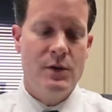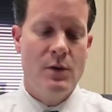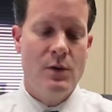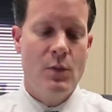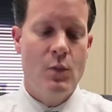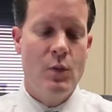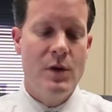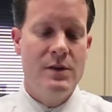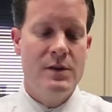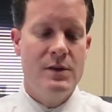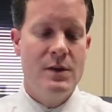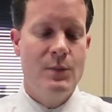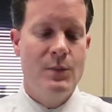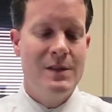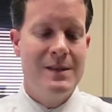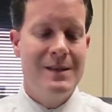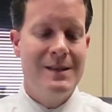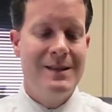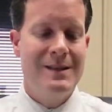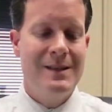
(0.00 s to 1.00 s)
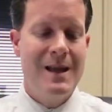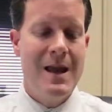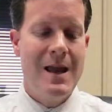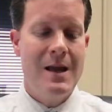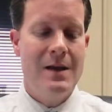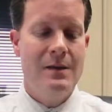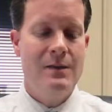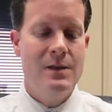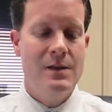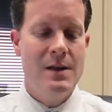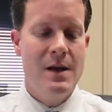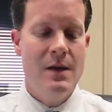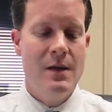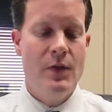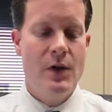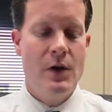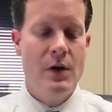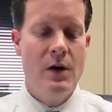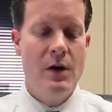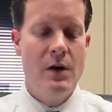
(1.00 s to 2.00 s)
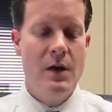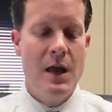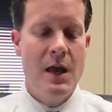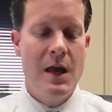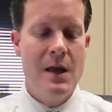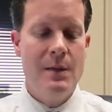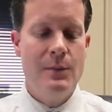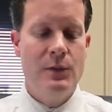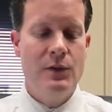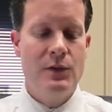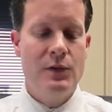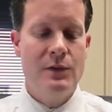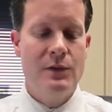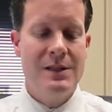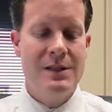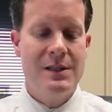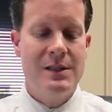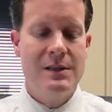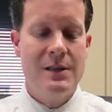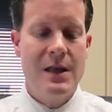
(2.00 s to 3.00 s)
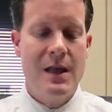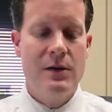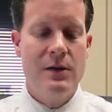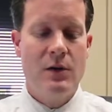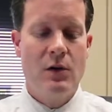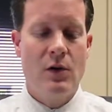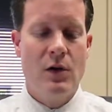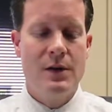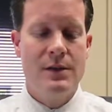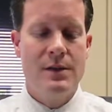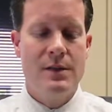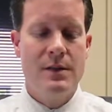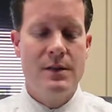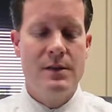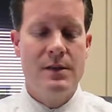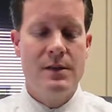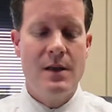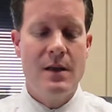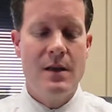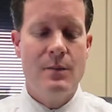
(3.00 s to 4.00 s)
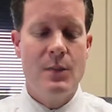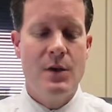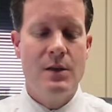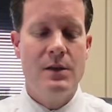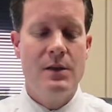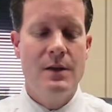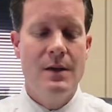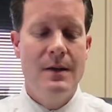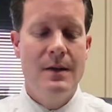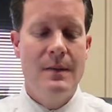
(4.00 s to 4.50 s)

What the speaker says: So when someone stands, they're unable to extend across the segment.